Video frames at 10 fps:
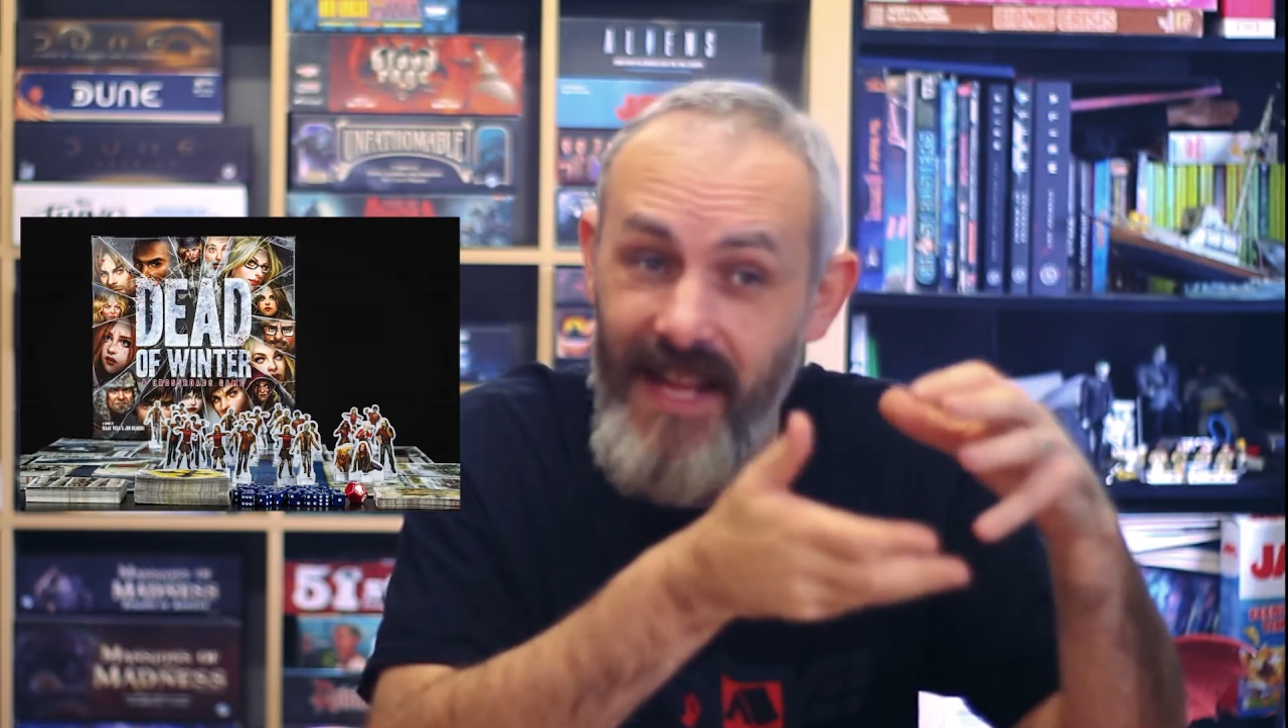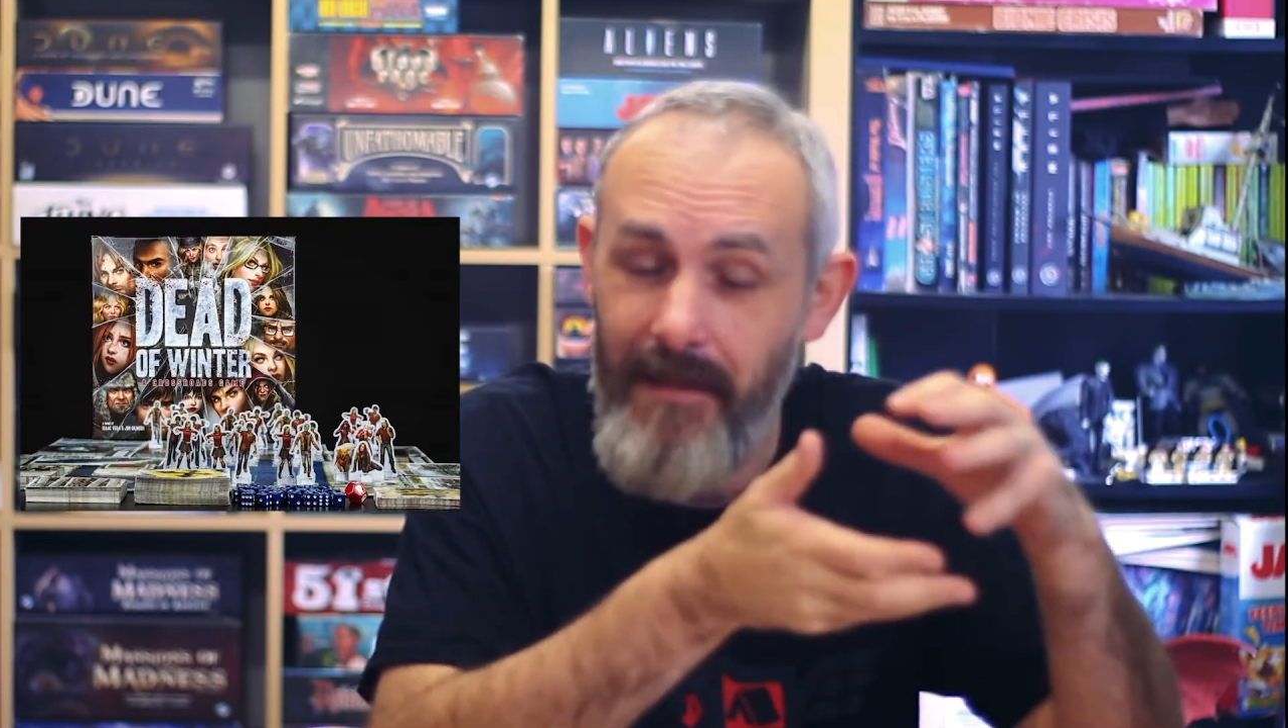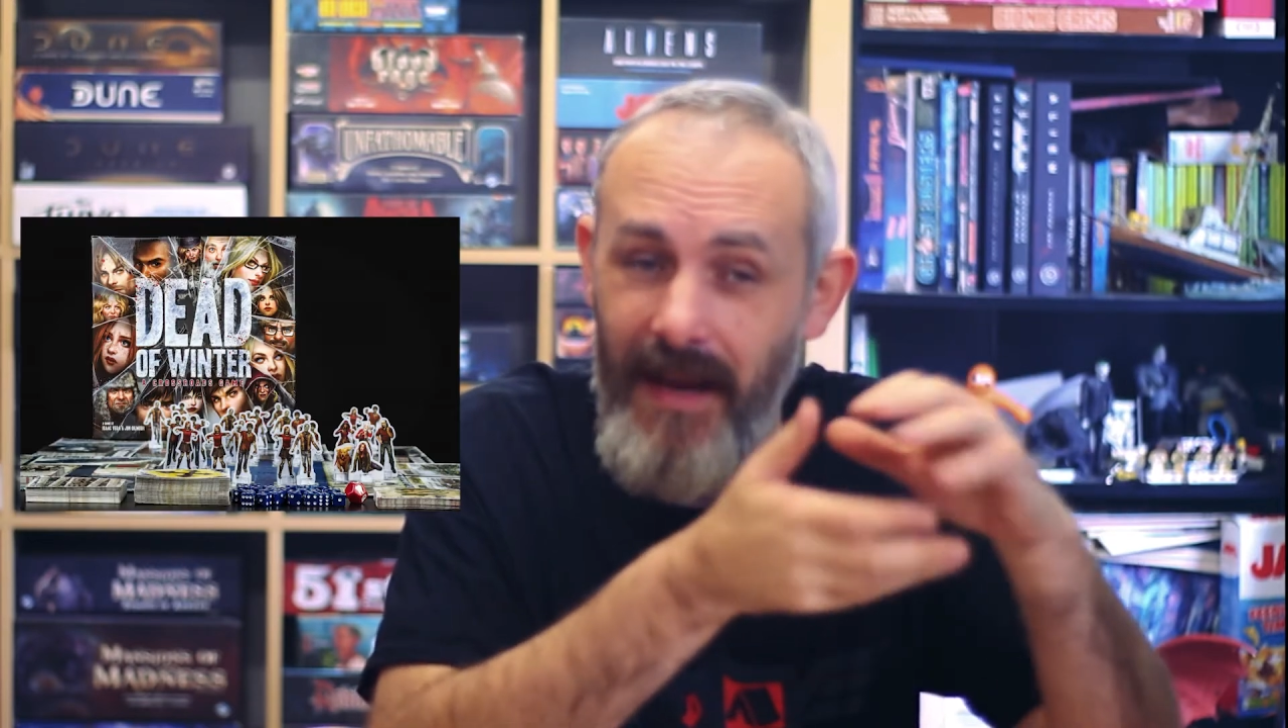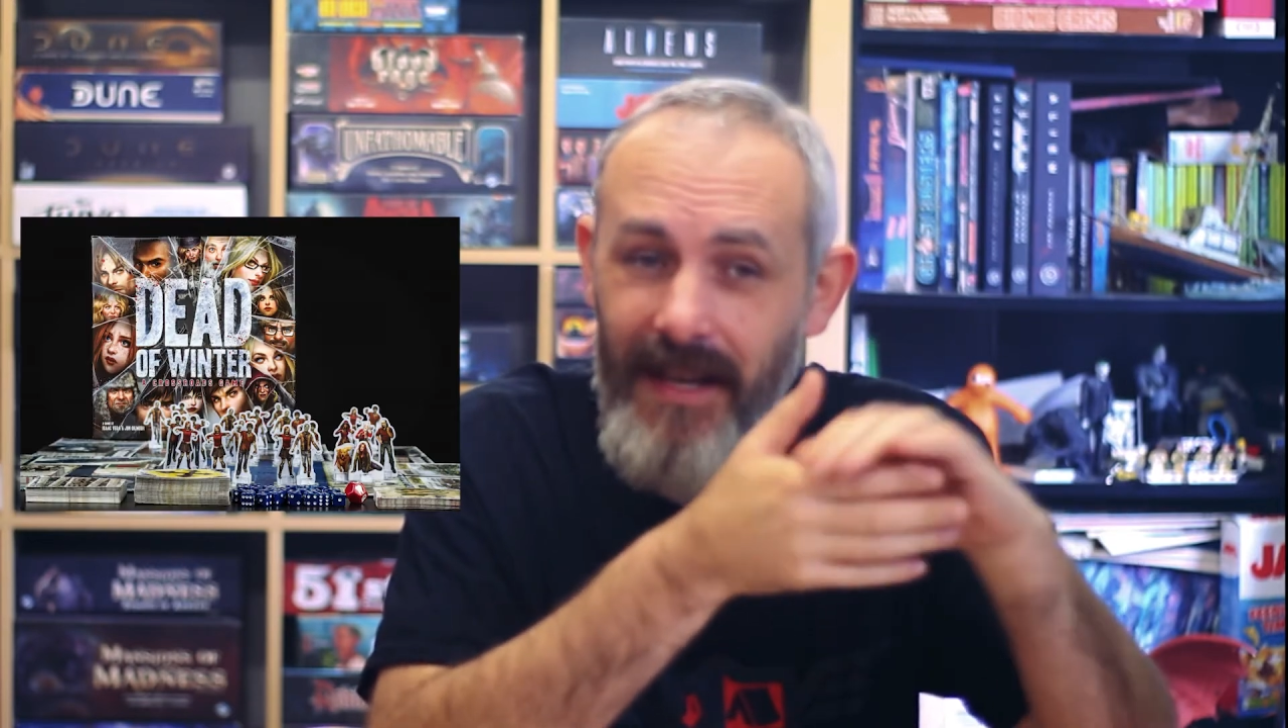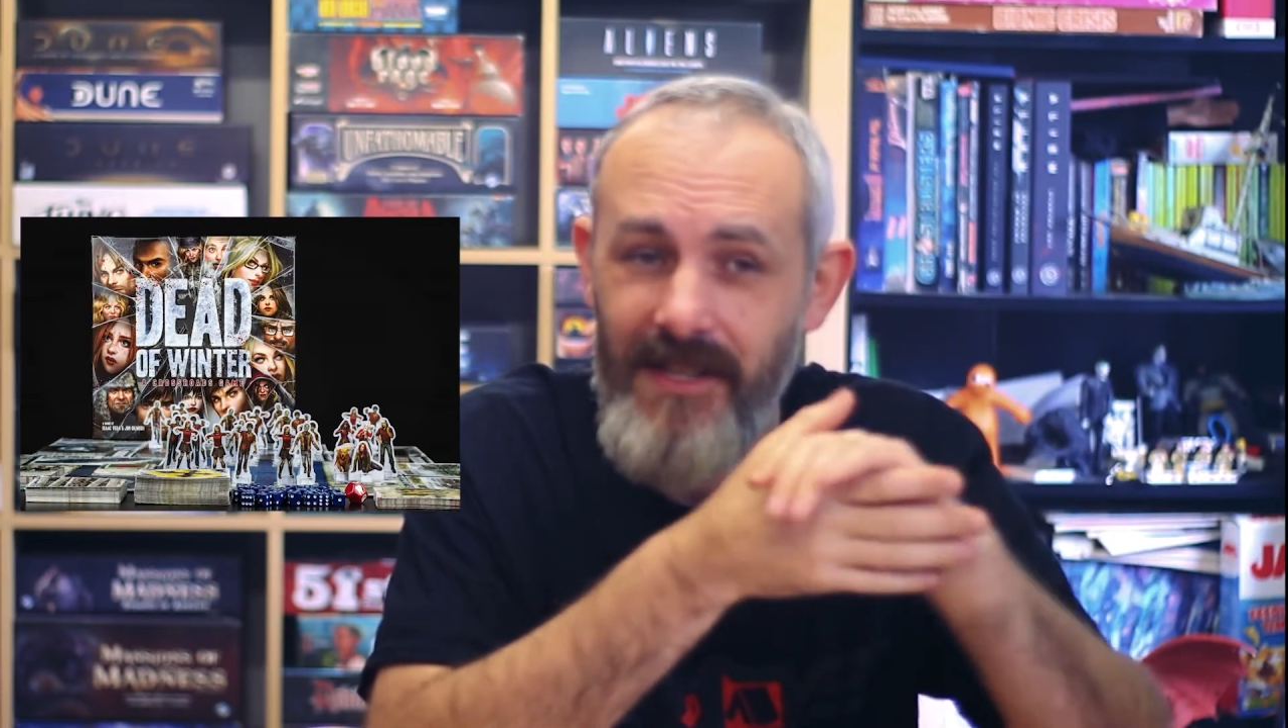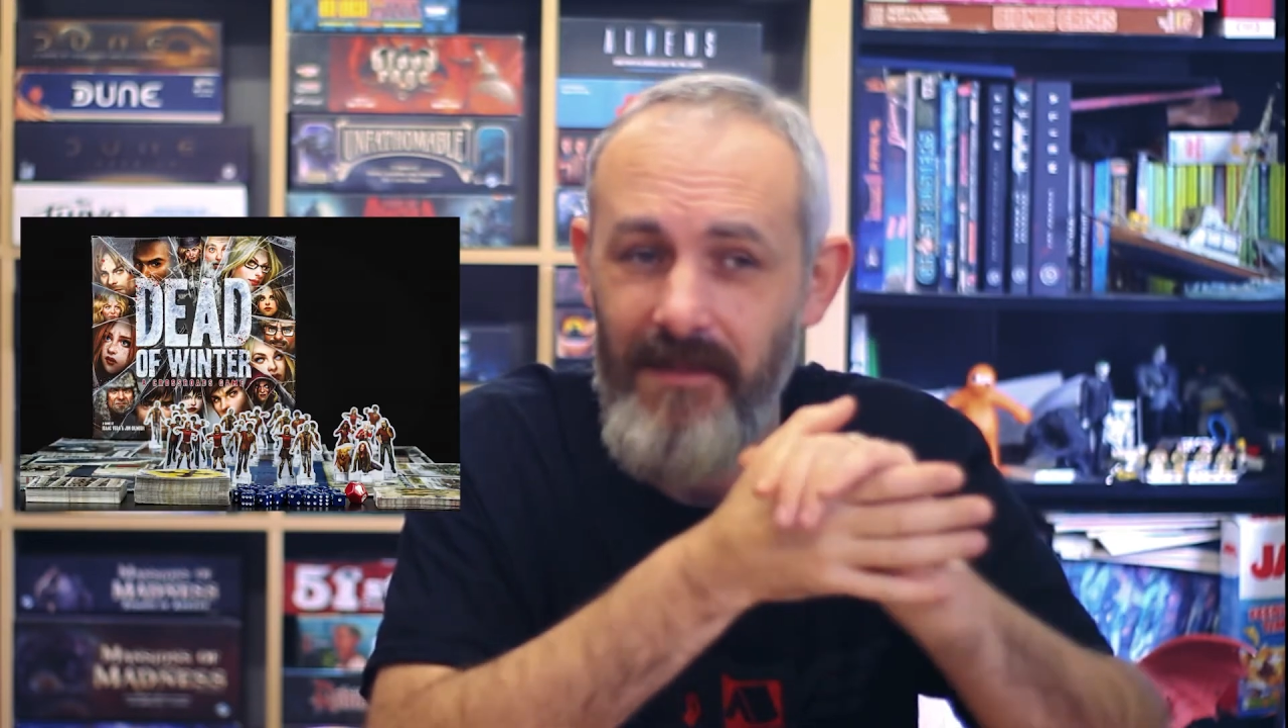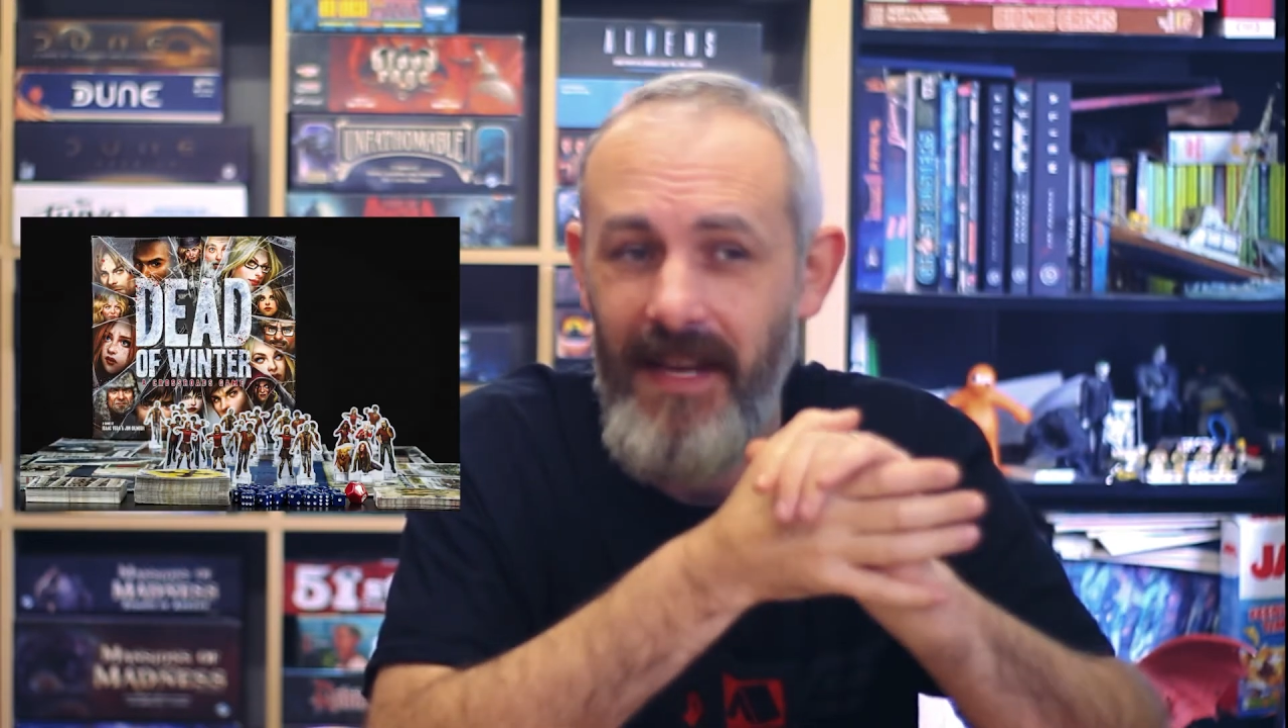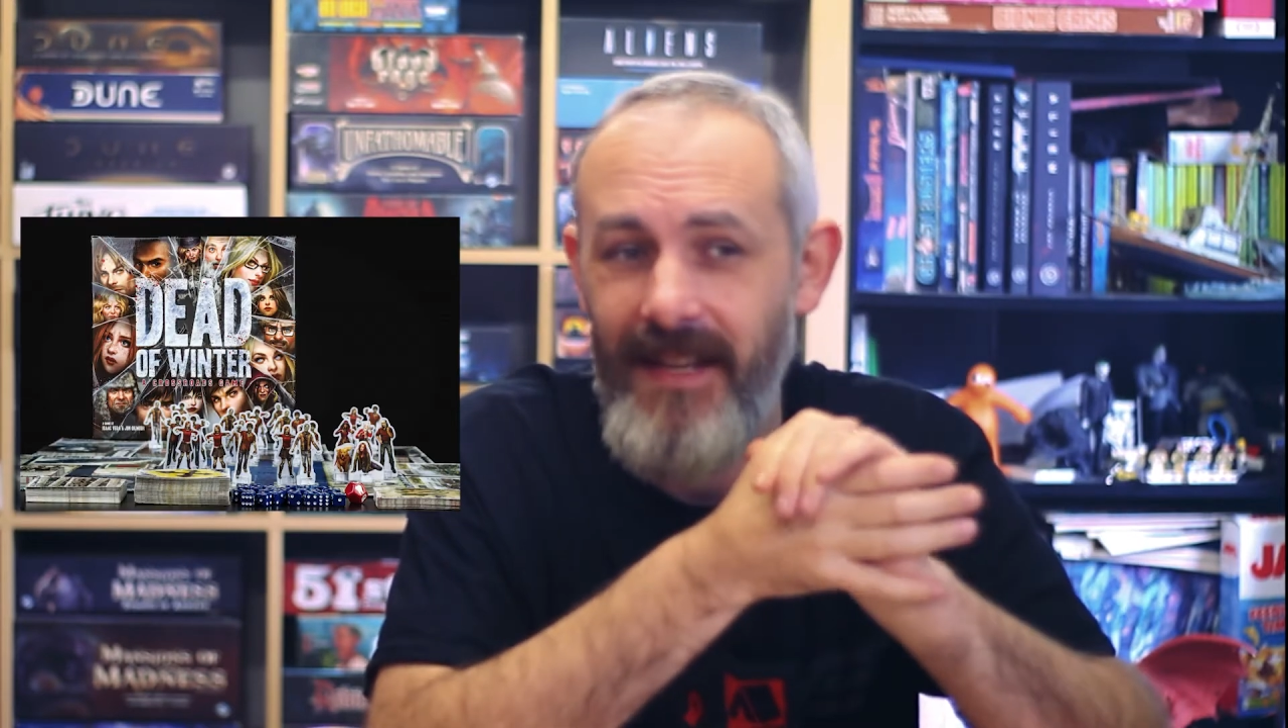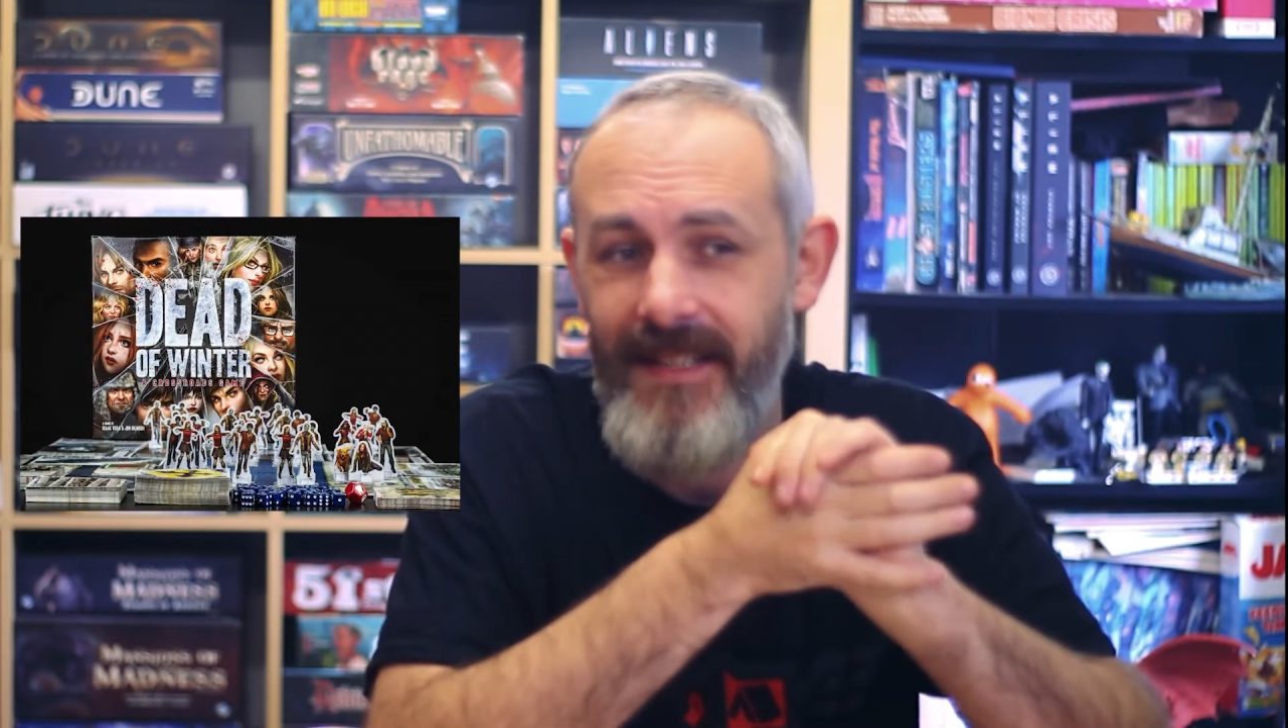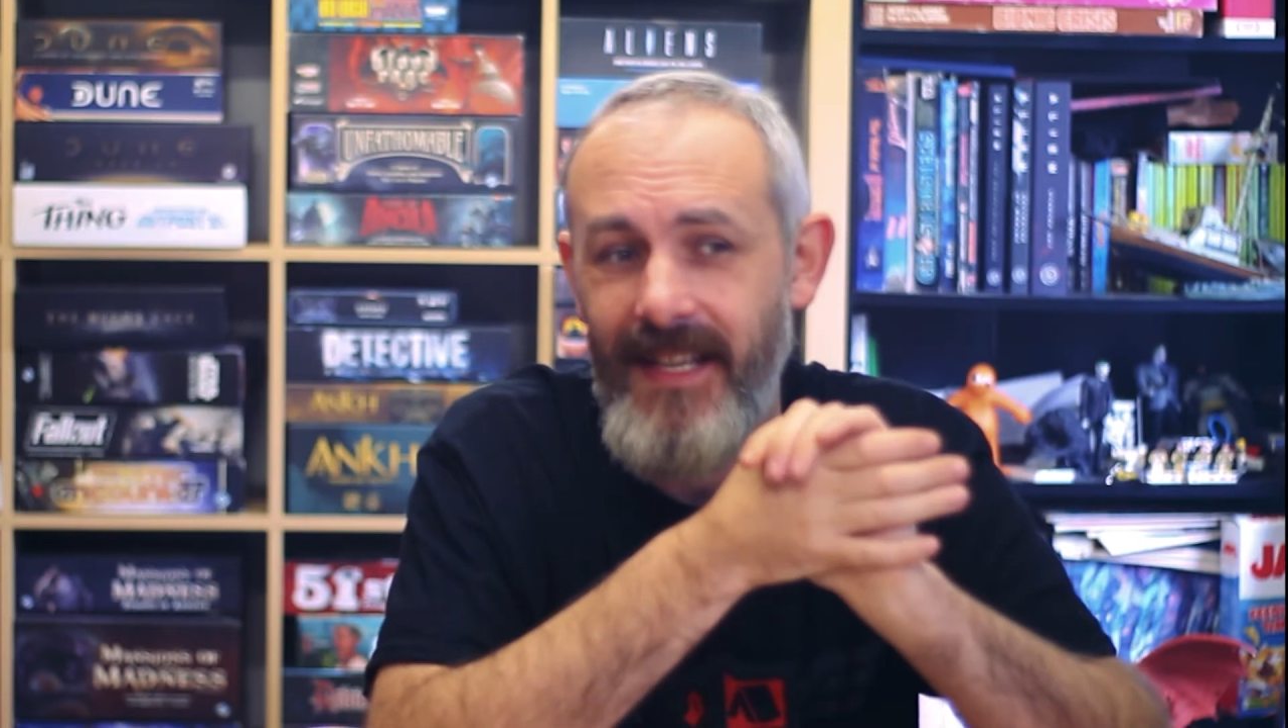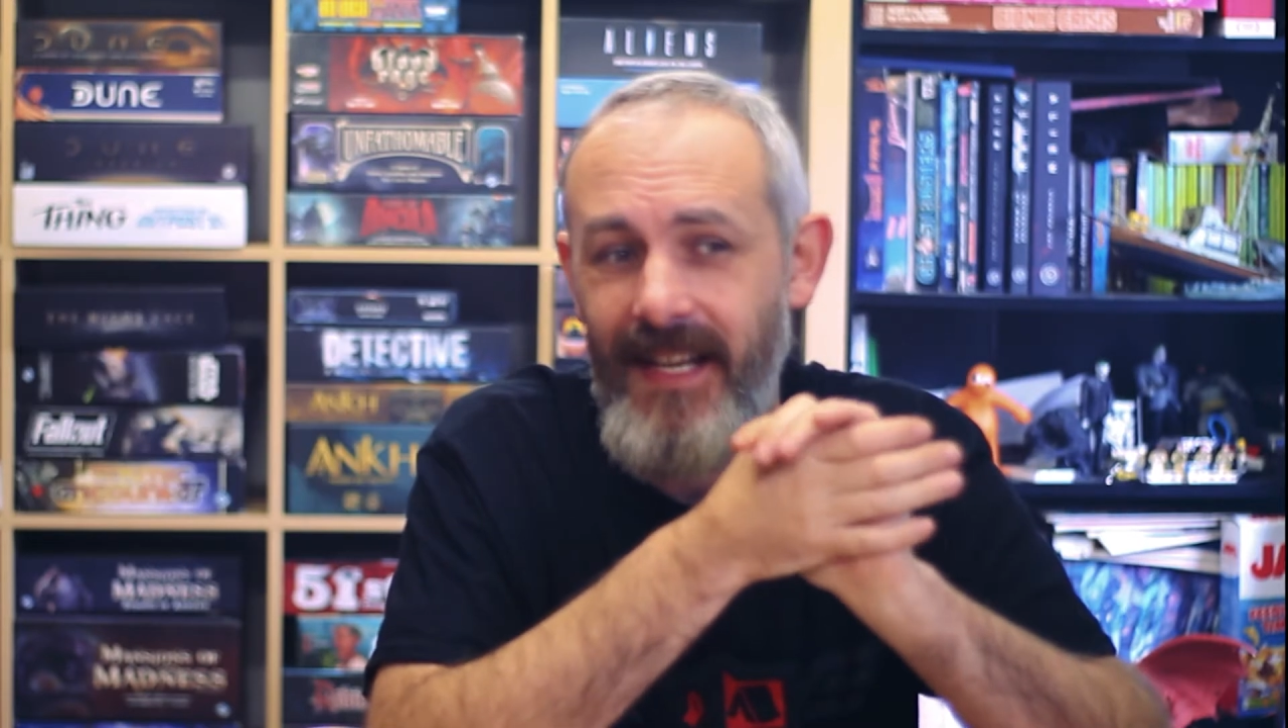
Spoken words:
that mechanism in it.